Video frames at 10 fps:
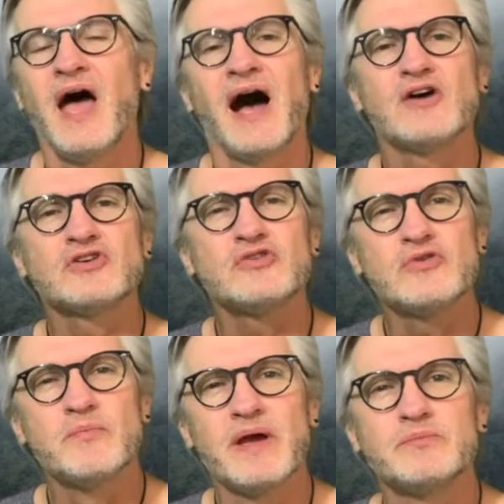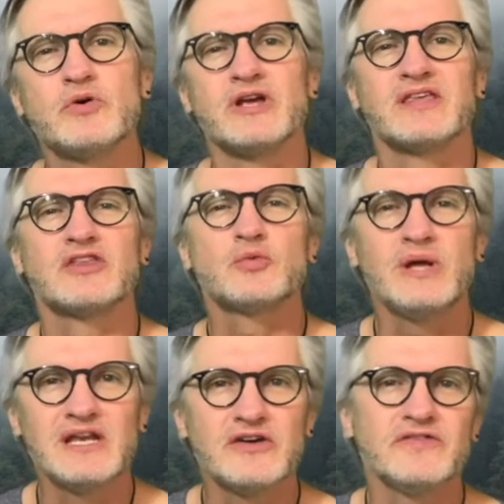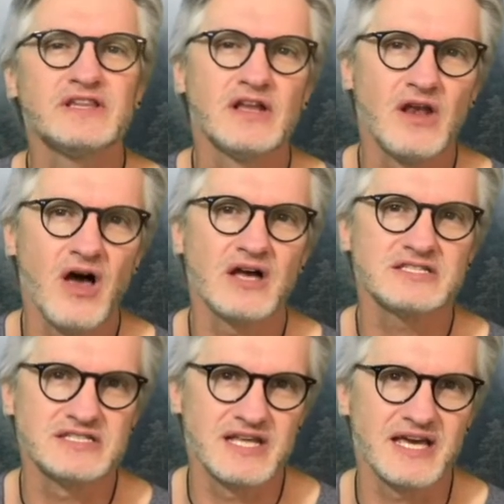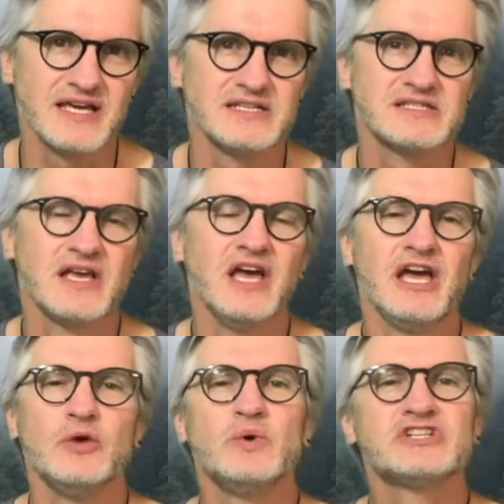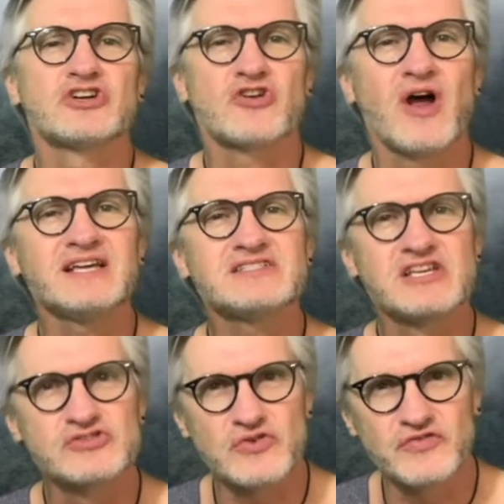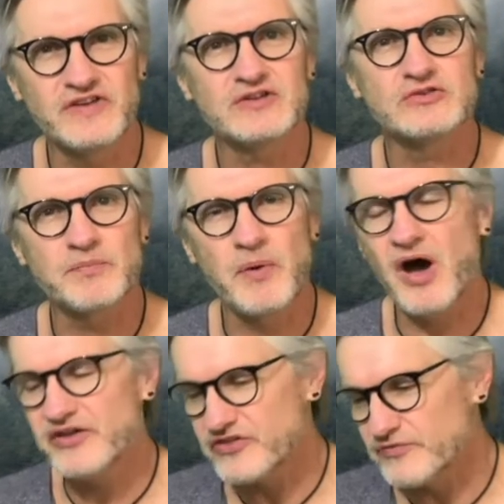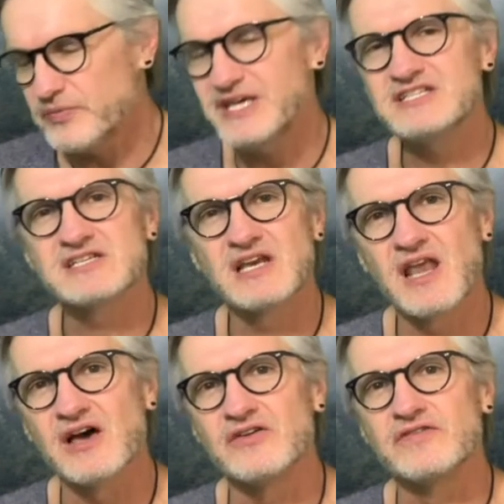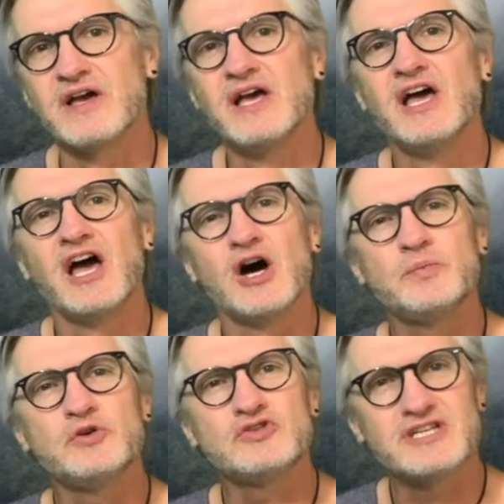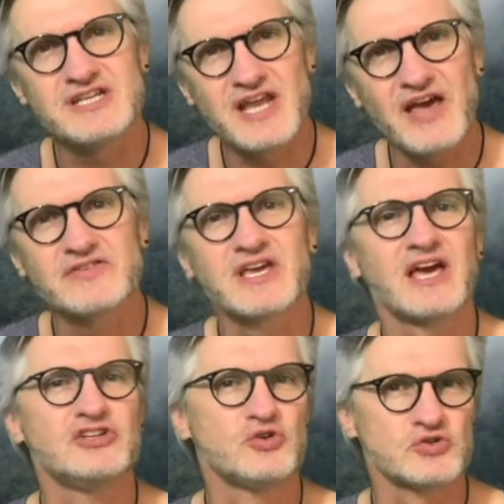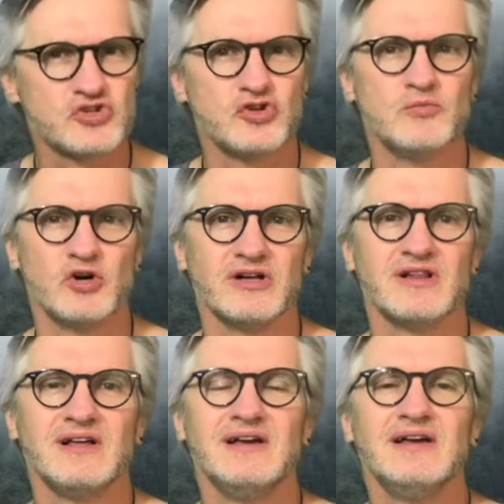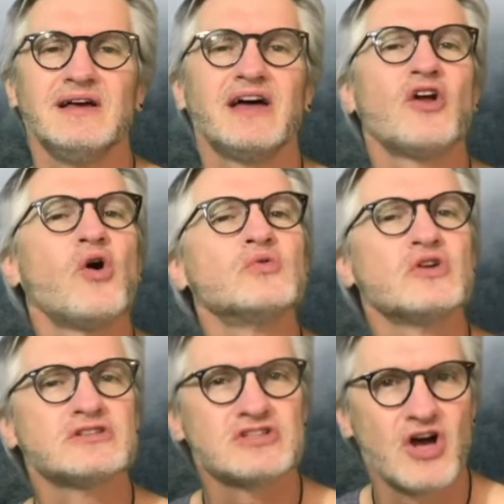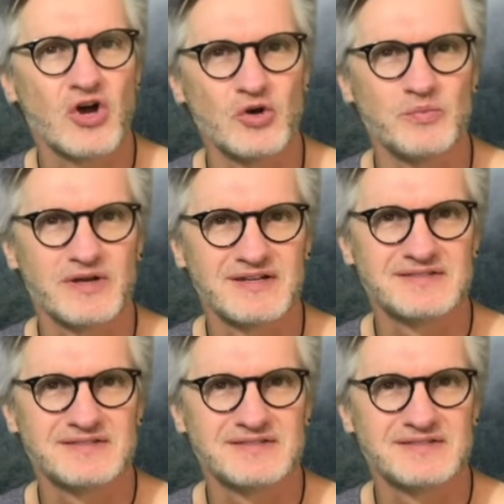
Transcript: How can remembering that we live in the last days in which Christ has revealed the path of peace and love help you to navigate your turmoil and hold on to hope?